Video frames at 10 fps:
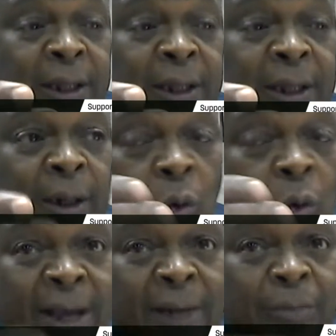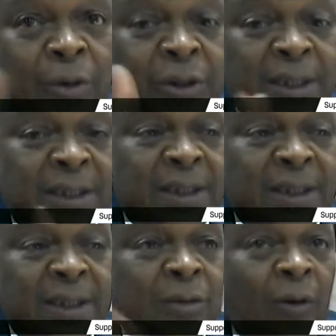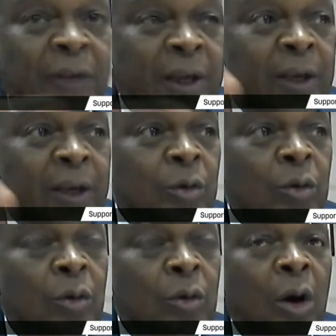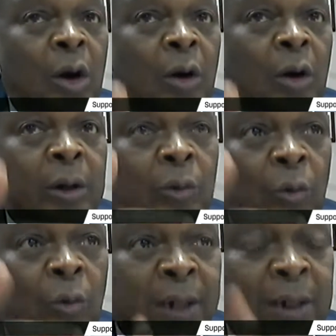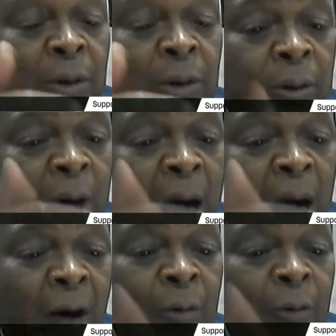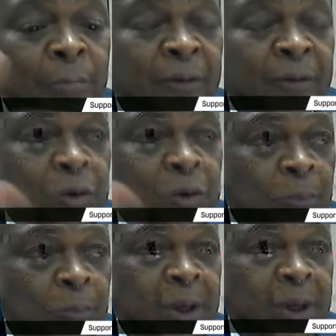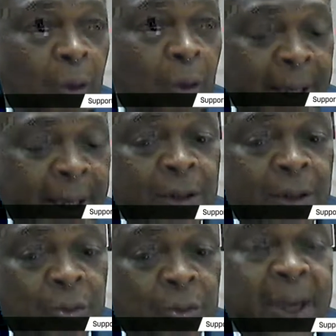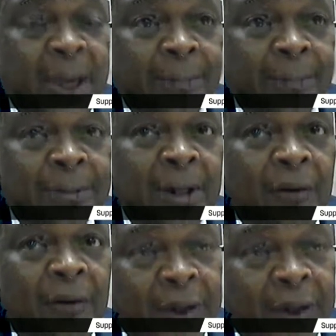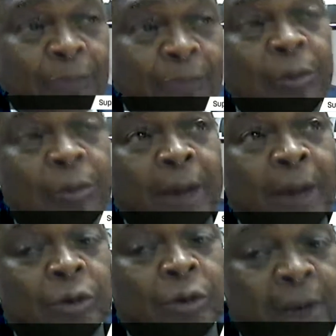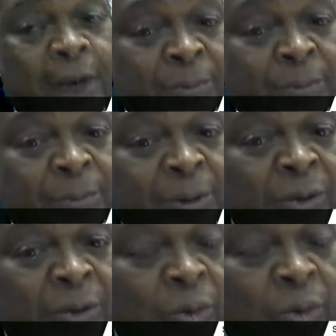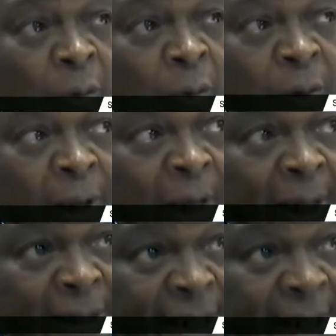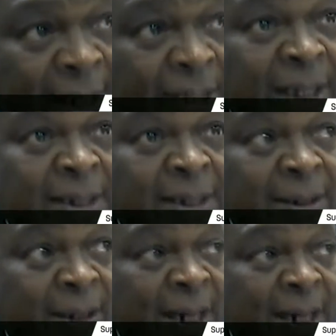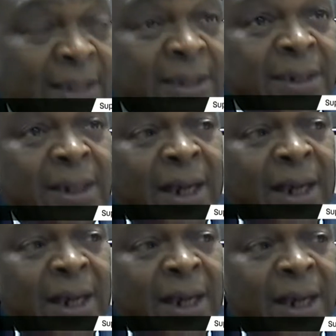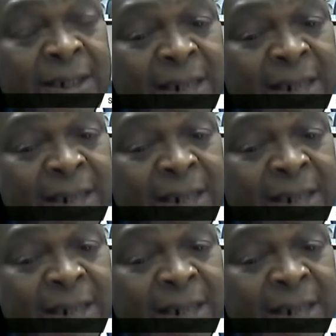the required processes of EU on what, on how beef should be or cattle should be kept for them to be able to be exported. So we are taking that lesson and